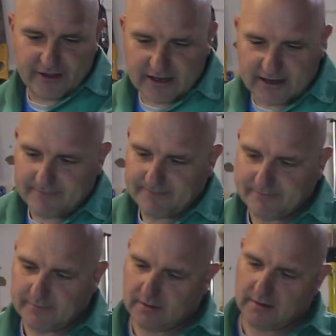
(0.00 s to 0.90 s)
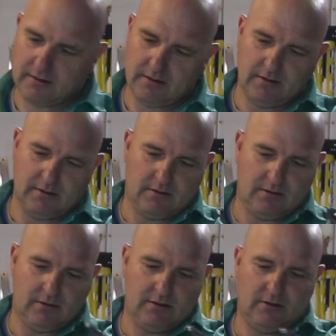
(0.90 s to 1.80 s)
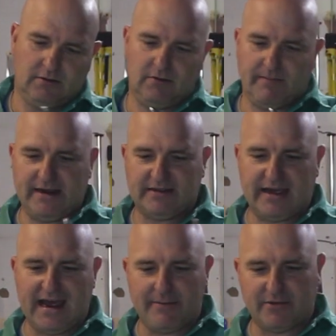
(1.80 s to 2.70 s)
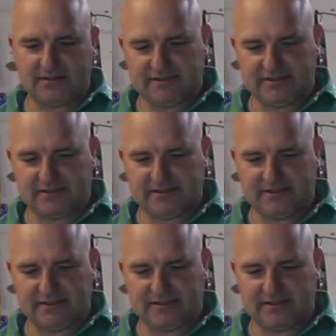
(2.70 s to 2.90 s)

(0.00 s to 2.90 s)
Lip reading: to make the hammer